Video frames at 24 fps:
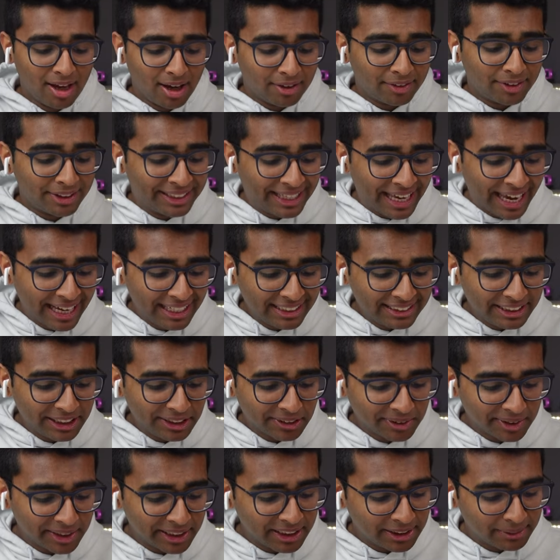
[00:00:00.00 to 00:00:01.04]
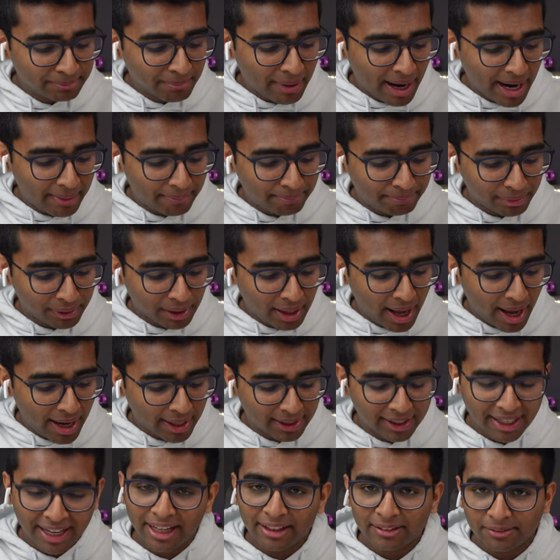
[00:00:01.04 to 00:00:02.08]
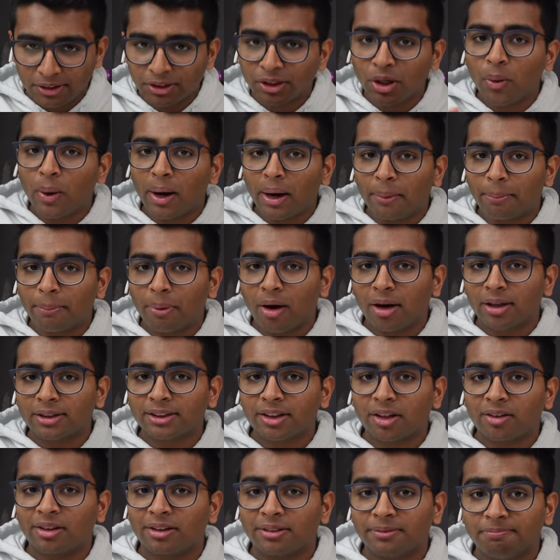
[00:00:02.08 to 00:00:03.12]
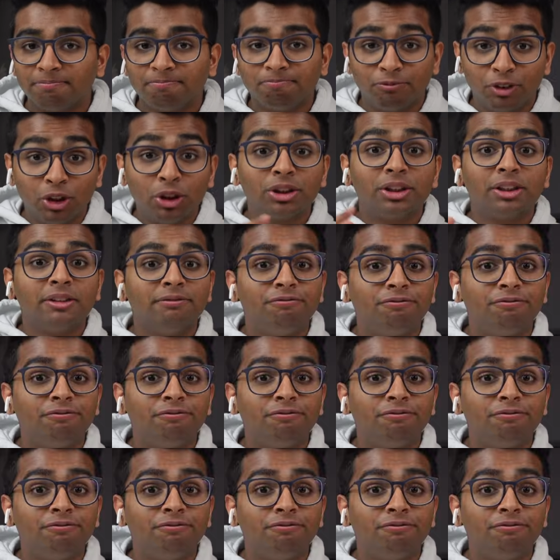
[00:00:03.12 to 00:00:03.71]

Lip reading: The case here is matte black, and you know AirPods are usually